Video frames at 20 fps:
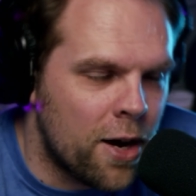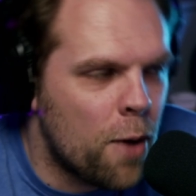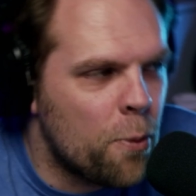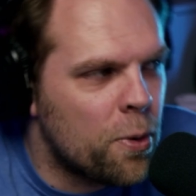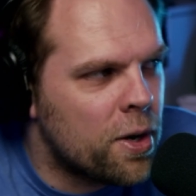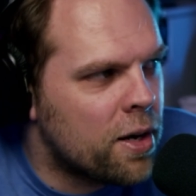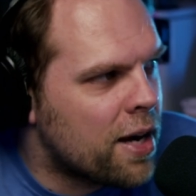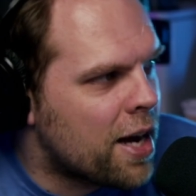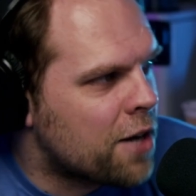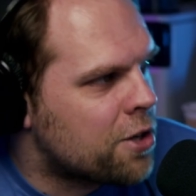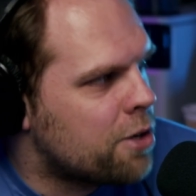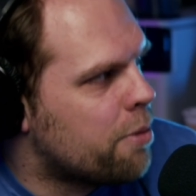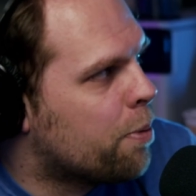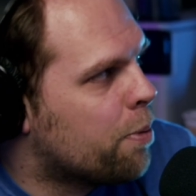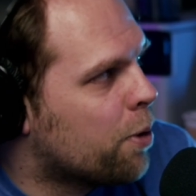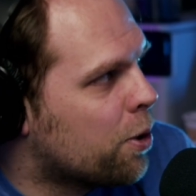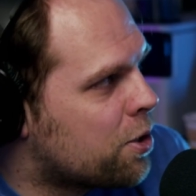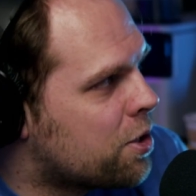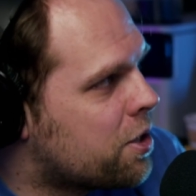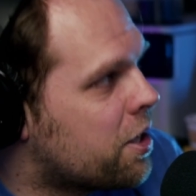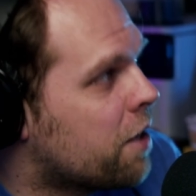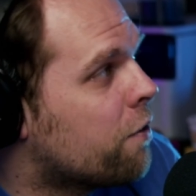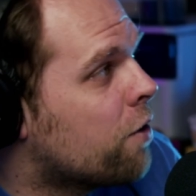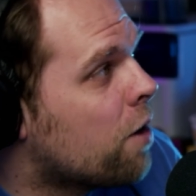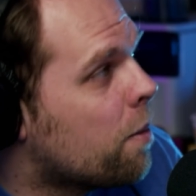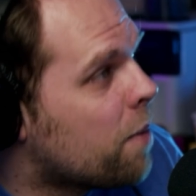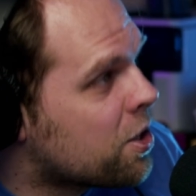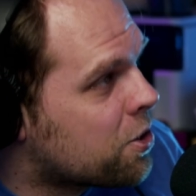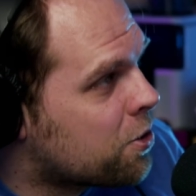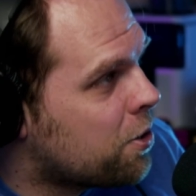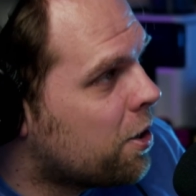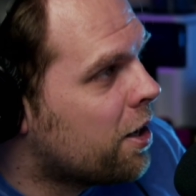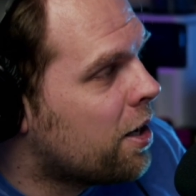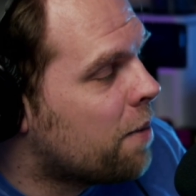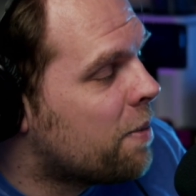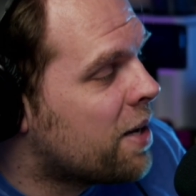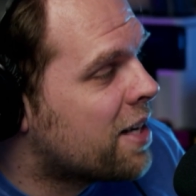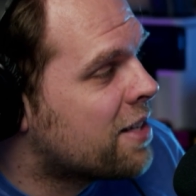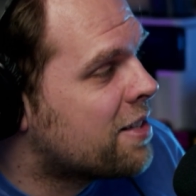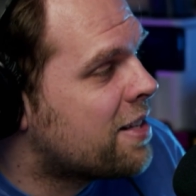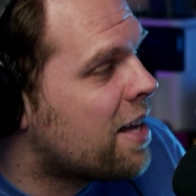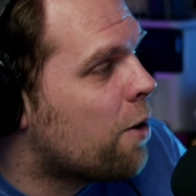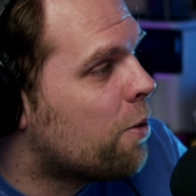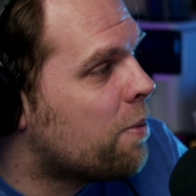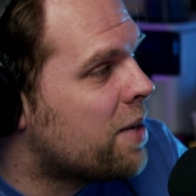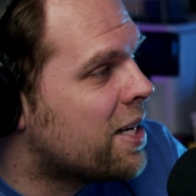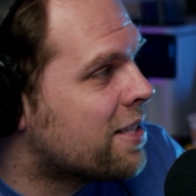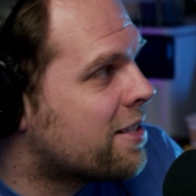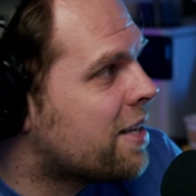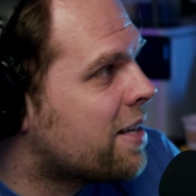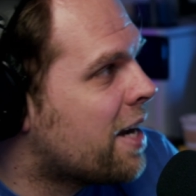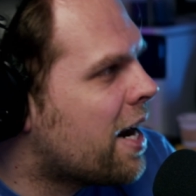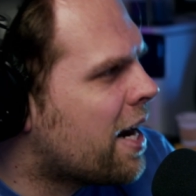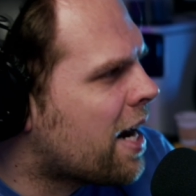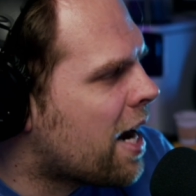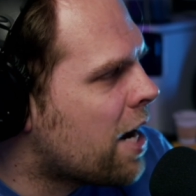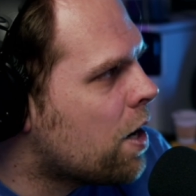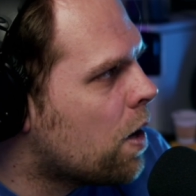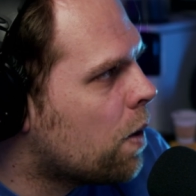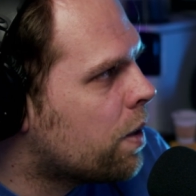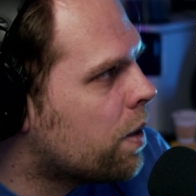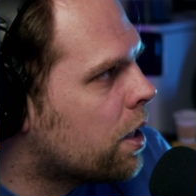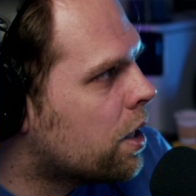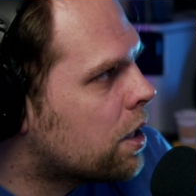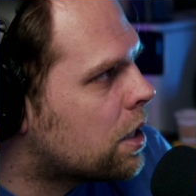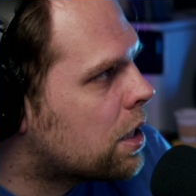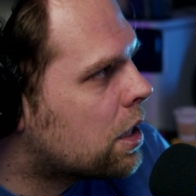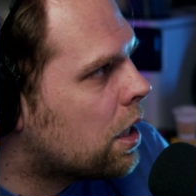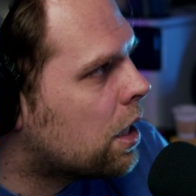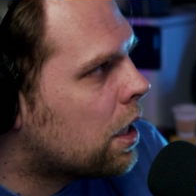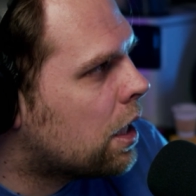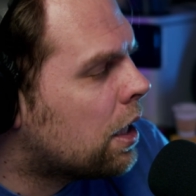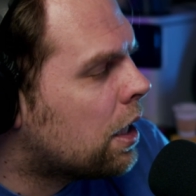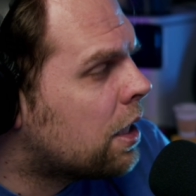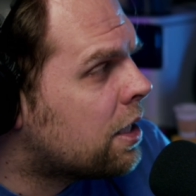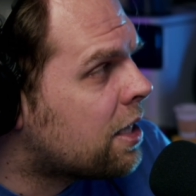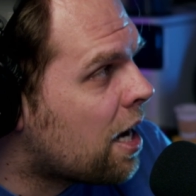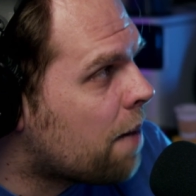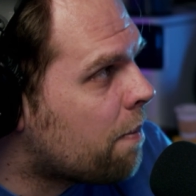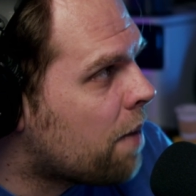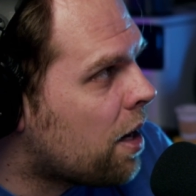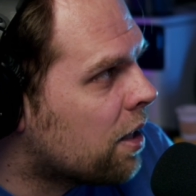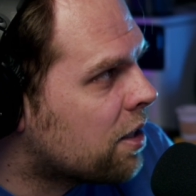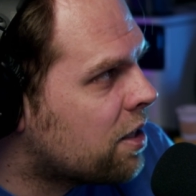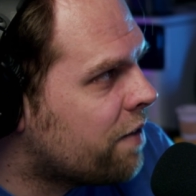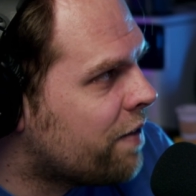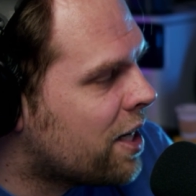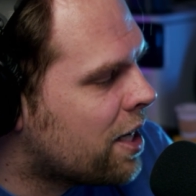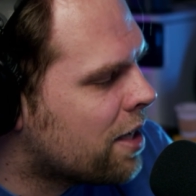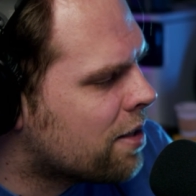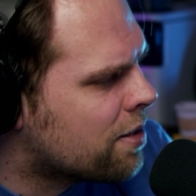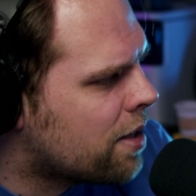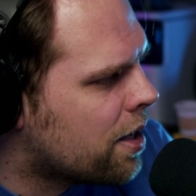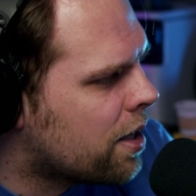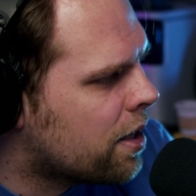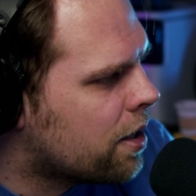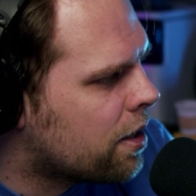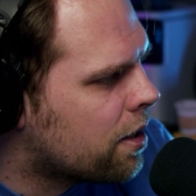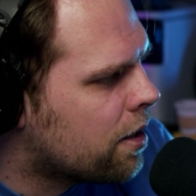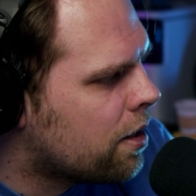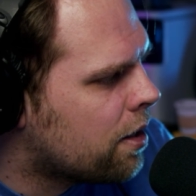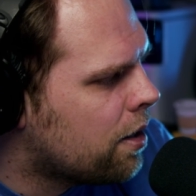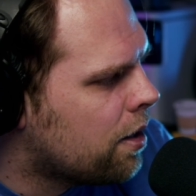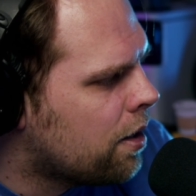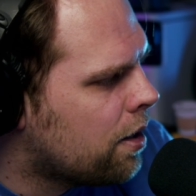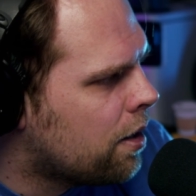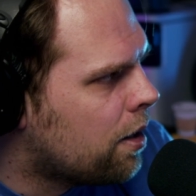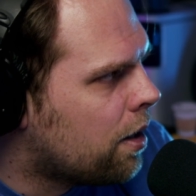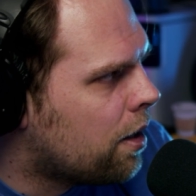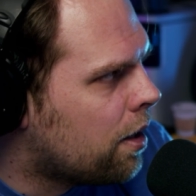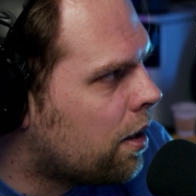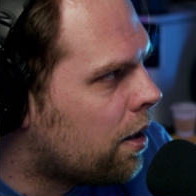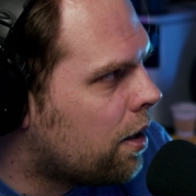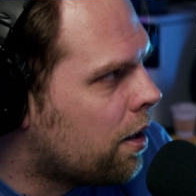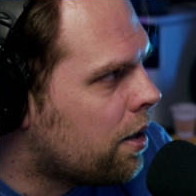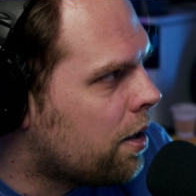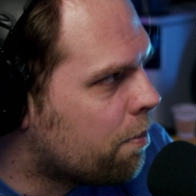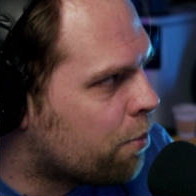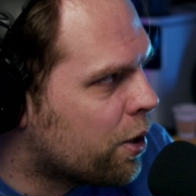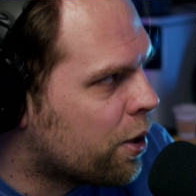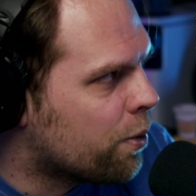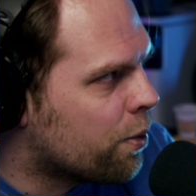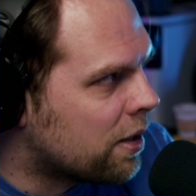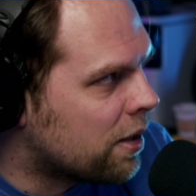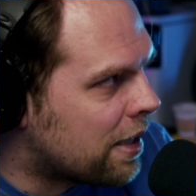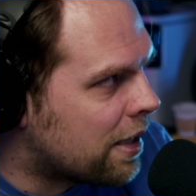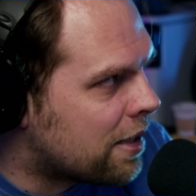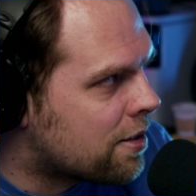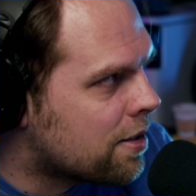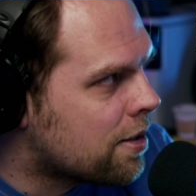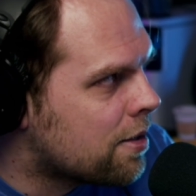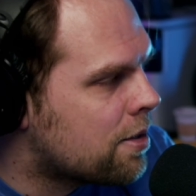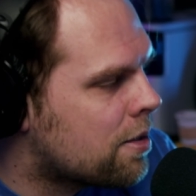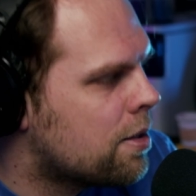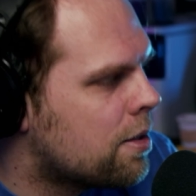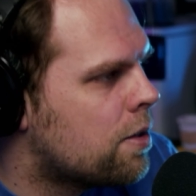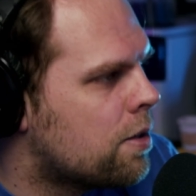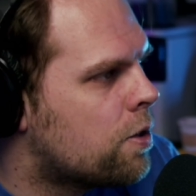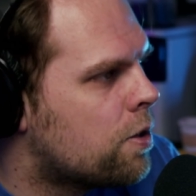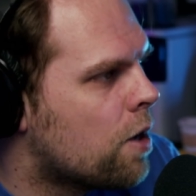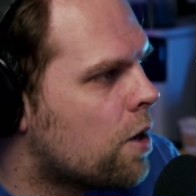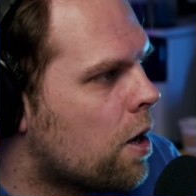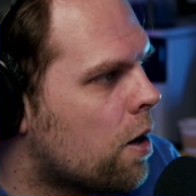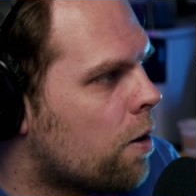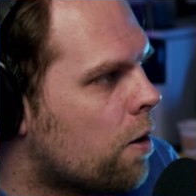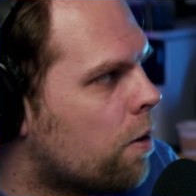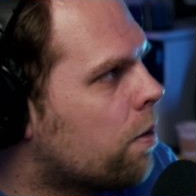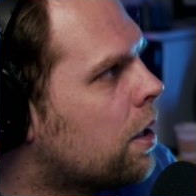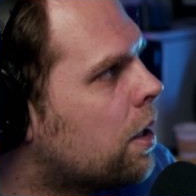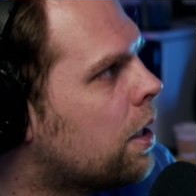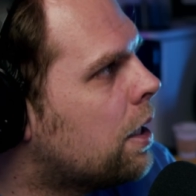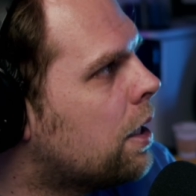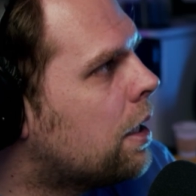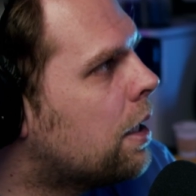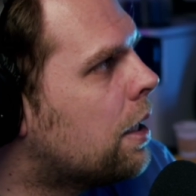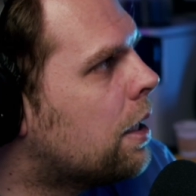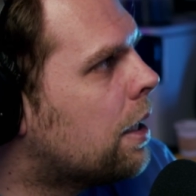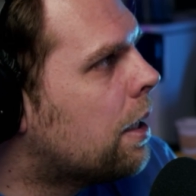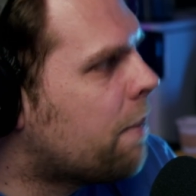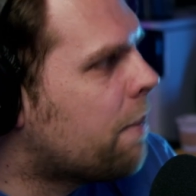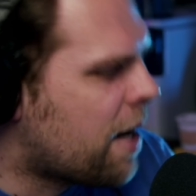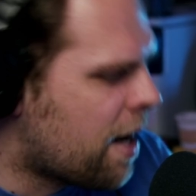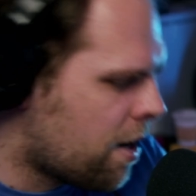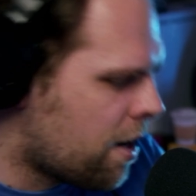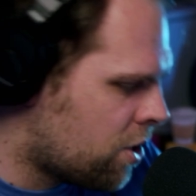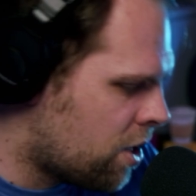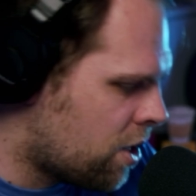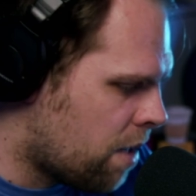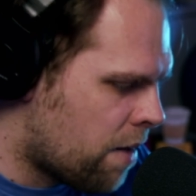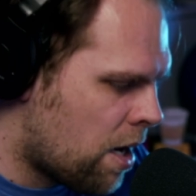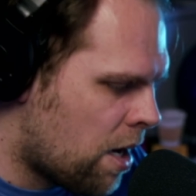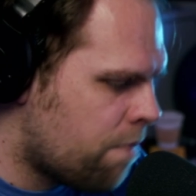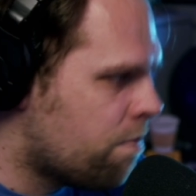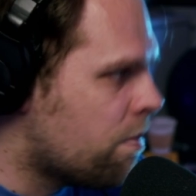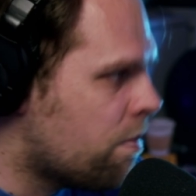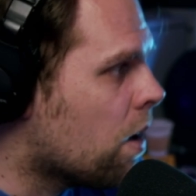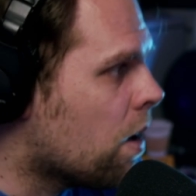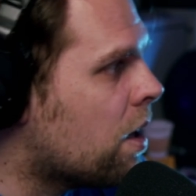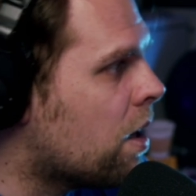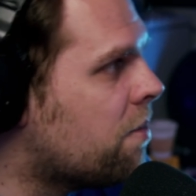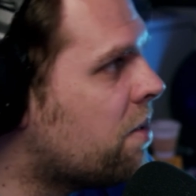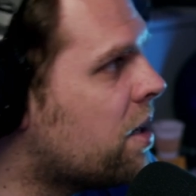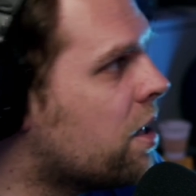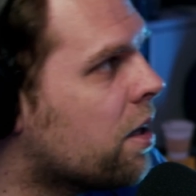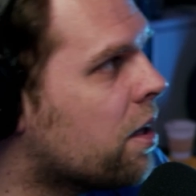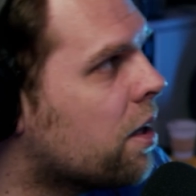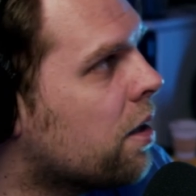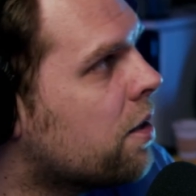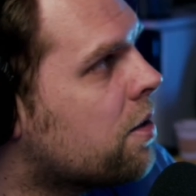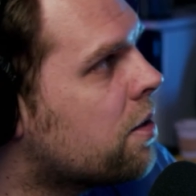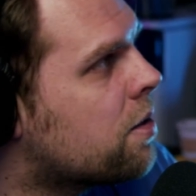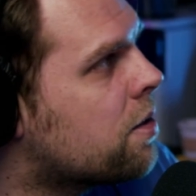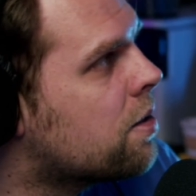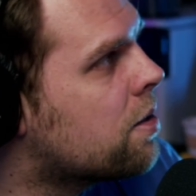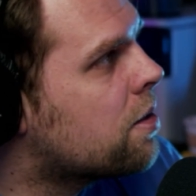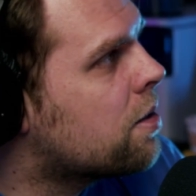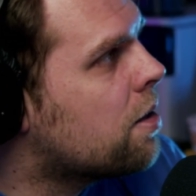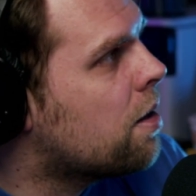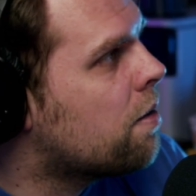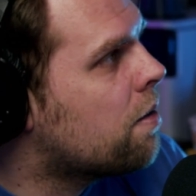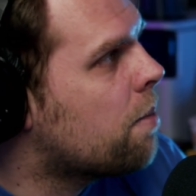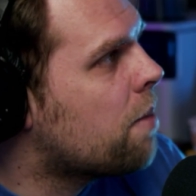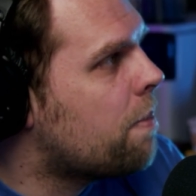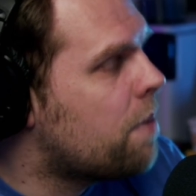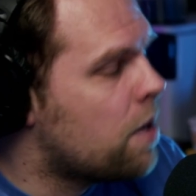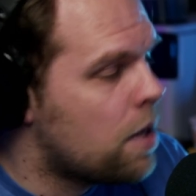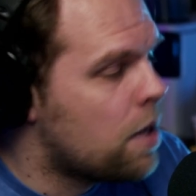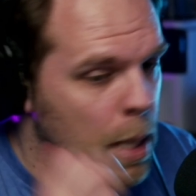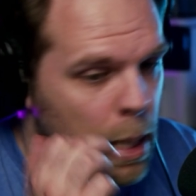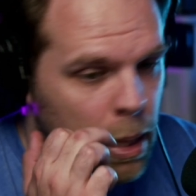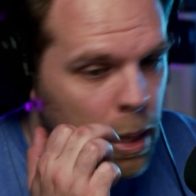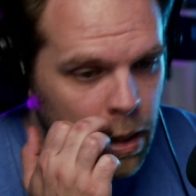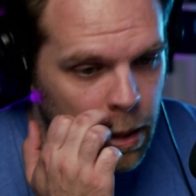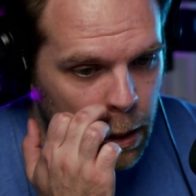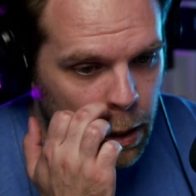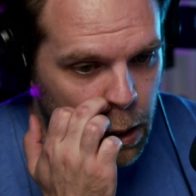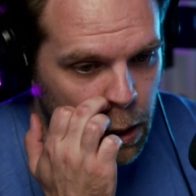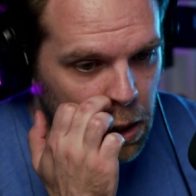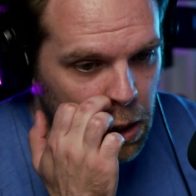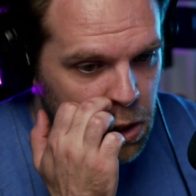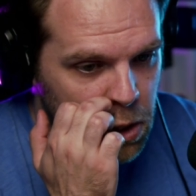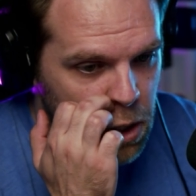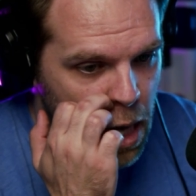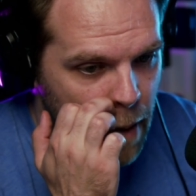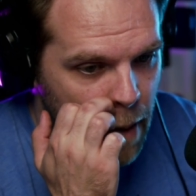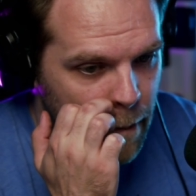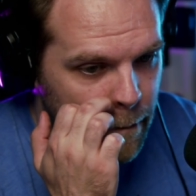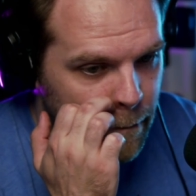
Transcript: I wouldn't actually be purchasing from Australia because that would be insane. I know that Diabolic DVD is getting imprint releases, so and actually they might already be there. They might be in the shop.